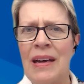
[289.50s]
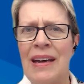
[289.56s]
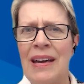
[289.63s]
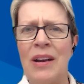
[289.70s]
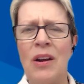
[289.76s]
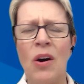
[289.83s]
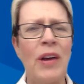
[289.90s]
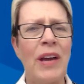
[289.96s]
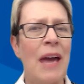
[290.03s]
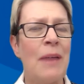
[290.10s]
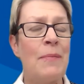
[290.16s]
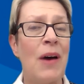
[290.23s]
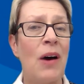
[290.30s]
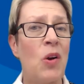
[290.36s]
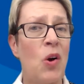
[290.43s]
It all
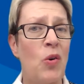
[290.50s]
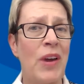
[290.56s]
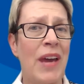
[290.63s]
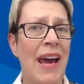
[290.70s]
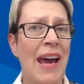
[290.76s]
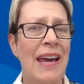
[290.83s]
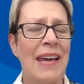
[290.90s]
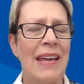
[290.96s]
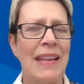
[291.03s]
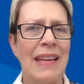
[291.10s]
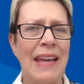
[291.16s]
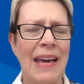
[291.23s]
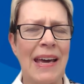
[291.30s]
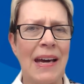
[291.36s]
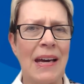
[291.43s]
came out okay in
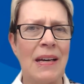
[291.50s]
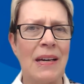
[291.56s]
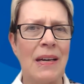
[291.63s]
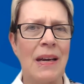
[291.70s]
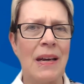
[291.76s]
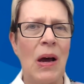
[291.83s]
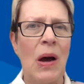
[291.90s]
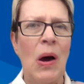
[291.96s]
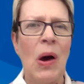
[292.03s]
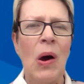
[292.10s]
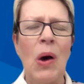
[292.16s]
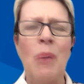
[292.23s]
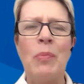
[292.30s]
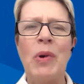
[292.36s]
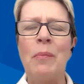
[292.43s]
the end,
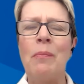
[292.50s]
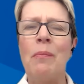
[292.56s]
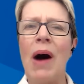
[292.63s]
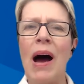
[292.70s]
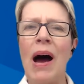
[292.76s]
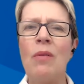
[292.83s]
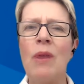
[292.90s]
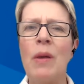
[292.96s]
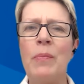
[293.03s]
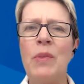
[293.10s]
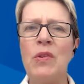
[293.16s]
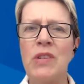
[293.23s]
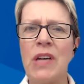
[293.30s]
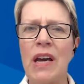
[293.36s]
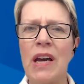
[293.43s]
but my
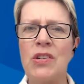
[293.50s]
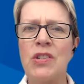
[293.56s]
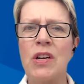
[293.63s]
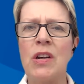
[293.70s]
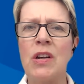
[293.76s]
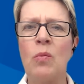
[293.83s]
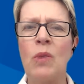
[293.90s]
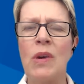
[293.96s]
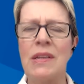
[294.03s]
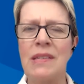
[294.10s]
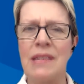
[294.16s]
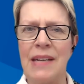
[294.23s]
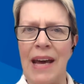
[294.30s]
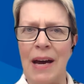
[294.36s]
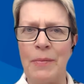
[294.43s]
reputation was
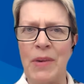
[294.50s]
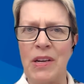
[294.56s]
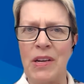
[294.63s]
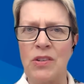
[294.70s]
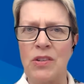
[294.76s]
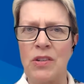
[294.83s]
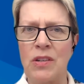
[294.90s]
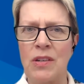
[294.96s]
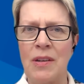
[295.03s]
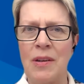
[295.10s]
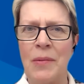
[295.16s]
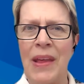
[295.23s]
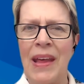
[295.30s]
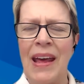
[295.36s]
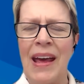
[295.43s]
damaged.
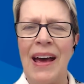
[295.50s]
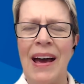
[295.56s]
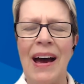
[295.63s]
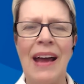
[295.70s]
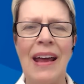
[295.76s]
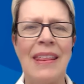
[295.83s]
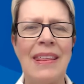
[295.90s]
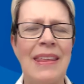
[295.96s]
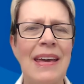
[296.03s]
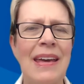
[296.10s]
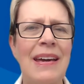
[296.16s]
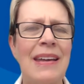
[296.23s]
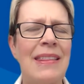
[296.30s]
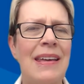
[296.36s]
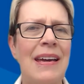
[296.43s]
I
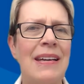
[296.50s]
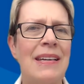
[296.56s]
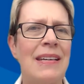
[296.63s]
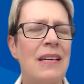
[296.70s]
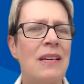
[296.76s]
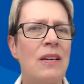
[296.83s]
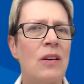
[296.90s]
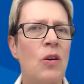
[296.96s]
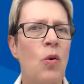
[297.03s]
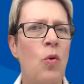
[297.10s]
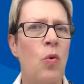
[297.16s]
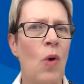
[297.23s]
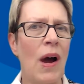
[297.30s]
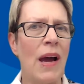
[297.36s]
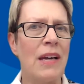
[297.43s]
think they didn't
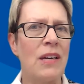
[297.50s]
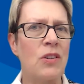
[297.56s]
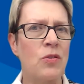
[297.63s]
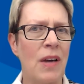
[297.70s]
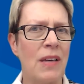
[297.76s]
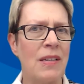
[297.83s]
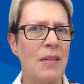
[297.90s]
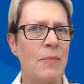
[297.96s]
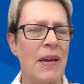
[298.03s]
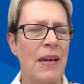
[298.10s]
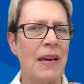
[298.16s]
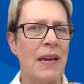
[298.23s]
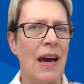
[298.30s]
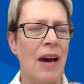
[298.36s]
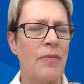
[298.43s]
quite trust
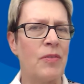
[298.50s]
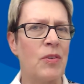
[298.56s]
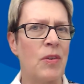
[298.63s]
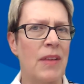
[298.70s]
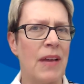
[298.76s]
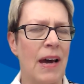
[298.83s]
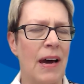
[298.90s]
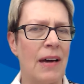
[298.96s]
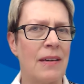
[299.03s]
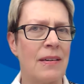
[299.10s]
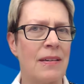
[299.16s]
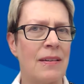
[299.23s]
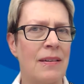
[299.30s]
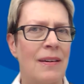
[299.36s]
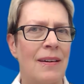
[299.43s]
me after
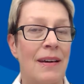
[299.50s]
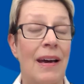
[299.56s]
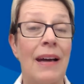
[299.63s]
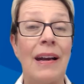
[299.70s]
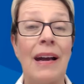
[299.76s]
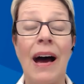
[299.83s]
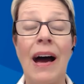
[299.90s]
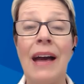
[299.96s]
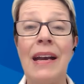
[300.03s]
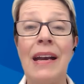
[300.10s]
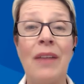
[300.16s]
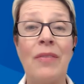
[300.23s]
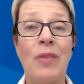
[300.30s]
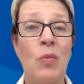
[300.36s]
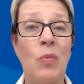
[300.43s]
that, and I
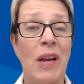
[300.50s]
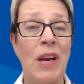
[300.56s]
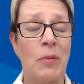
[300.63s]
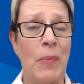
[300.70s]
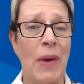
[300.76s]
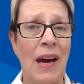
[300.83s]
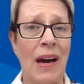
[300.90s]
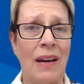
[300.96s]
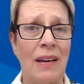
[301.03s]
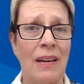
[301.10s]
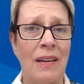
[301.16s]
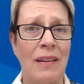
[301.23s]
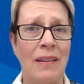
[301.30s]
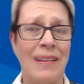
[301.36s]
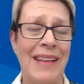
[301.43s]
never went back.
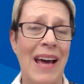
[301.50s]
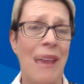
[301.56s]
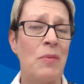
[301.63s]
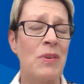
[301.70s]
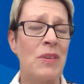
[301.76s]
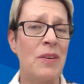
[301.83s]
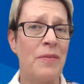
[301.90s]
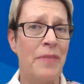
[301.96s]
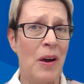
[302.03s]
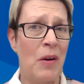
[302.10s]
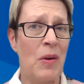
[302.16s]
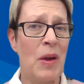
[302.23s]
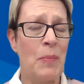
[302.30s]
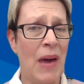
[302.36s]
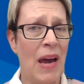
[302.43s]
That was a
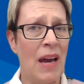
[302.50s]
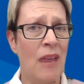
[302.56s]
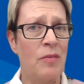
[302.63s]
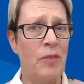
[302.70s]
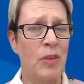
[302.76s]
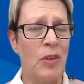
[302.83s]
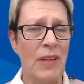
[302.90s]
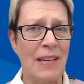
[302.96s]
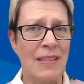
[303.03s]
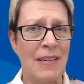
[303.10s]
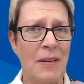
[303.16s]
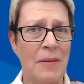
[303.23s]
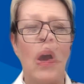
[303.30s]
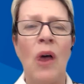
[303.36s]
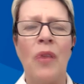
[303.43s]
very painful
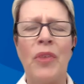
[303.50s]
lesson.